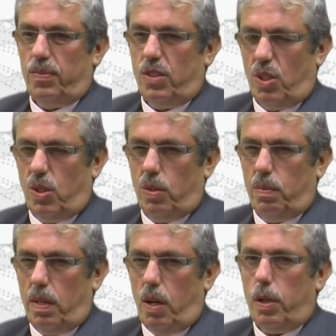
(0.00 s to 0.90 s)

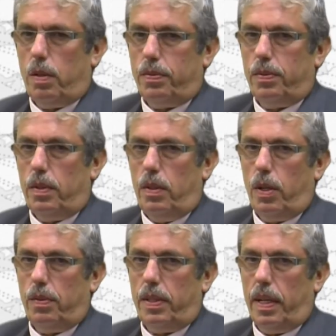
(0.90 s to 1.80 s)
So a lot
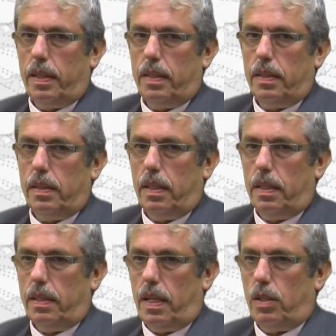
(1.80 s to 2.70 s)
of
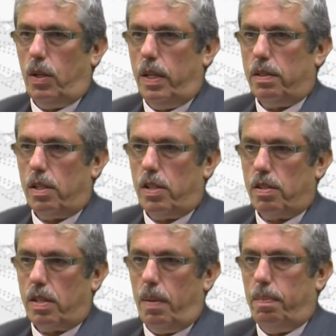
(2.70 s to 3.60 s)
young colleagues, they
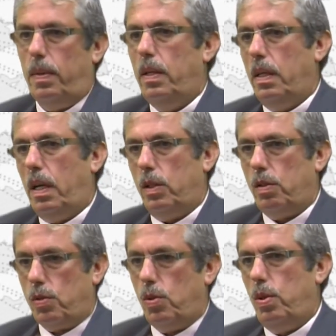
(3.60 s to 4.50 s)
just come out
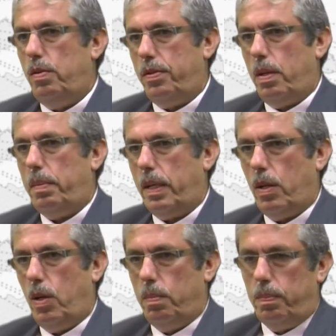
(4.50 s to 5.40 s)
of school from back
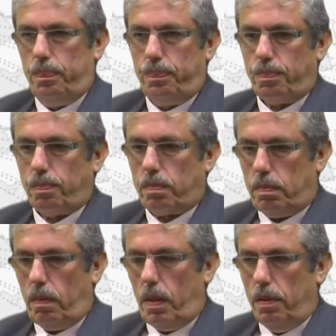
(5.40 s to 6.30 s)
home,
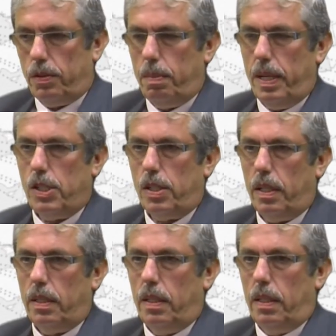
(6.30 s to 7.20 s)
from
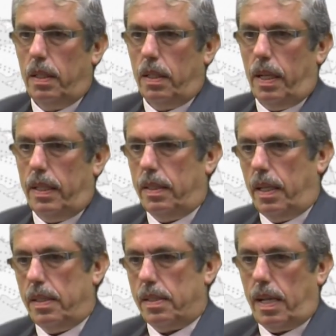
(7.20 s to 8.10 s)
Asia,
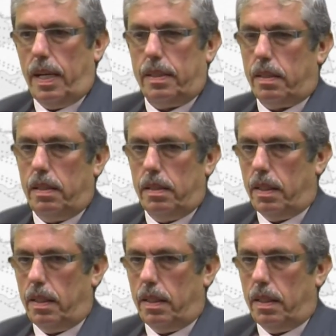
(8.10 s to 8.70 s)
and start